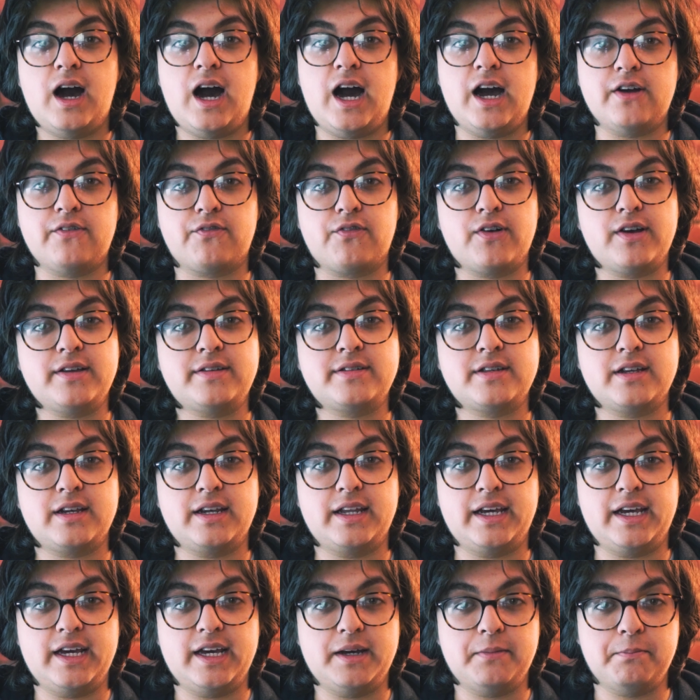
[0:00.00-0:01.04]
I've
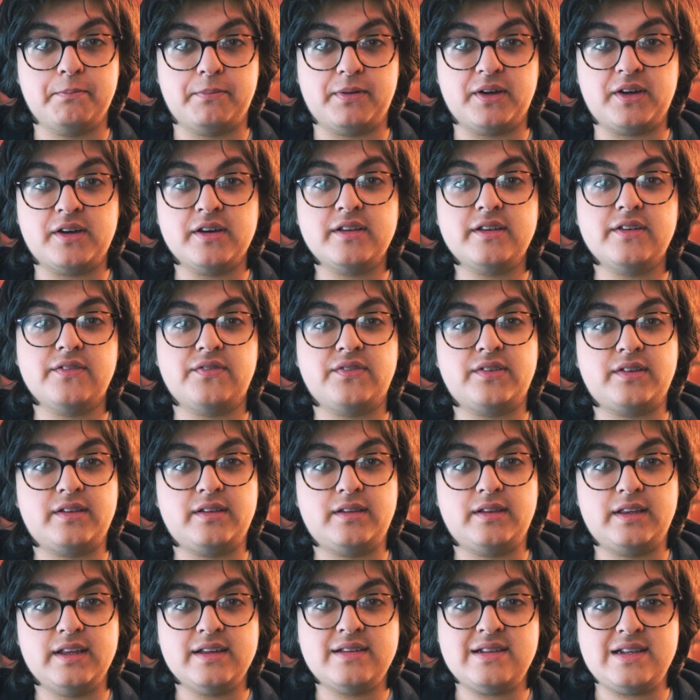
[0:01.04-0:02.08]
recently, because of
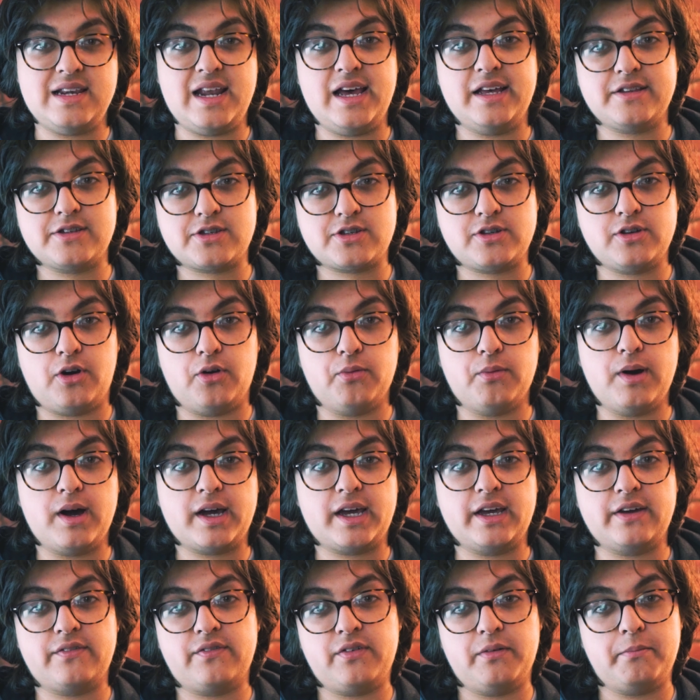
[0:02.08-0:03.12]
this lens not
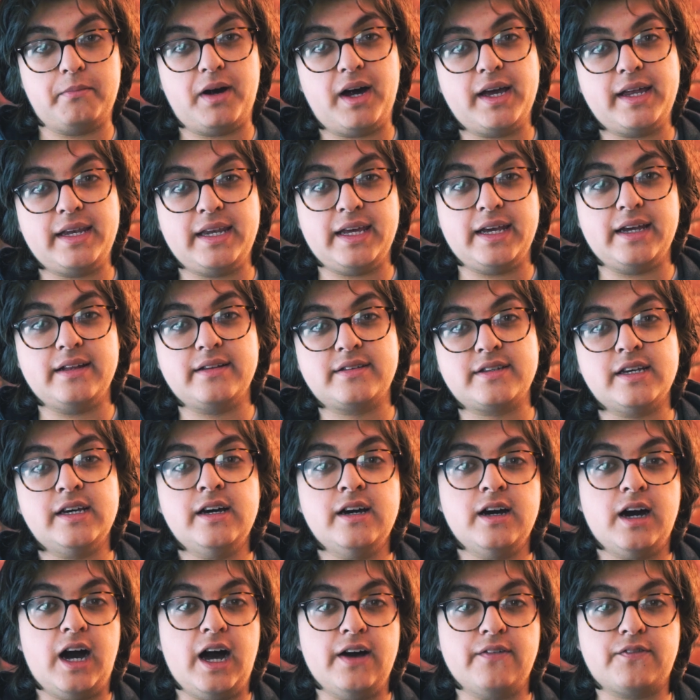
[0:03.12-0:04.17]
working for my needs,
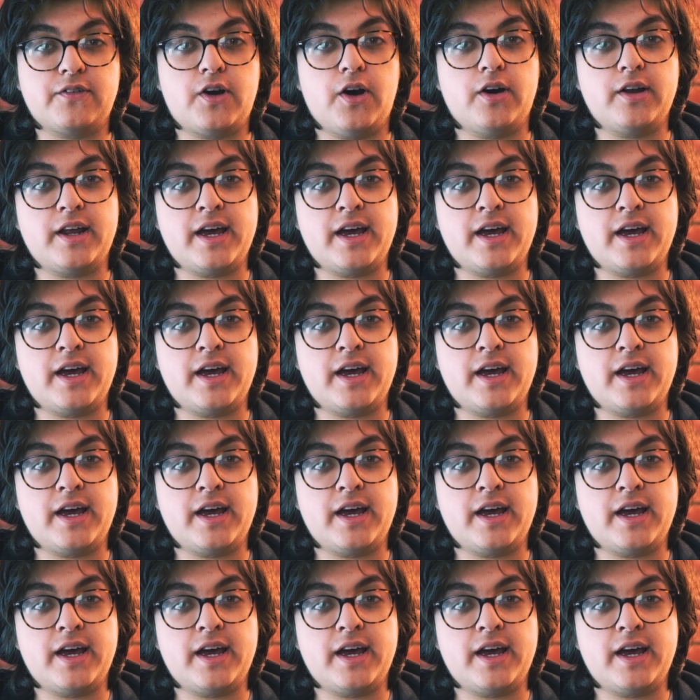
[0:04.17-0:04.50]
I've gone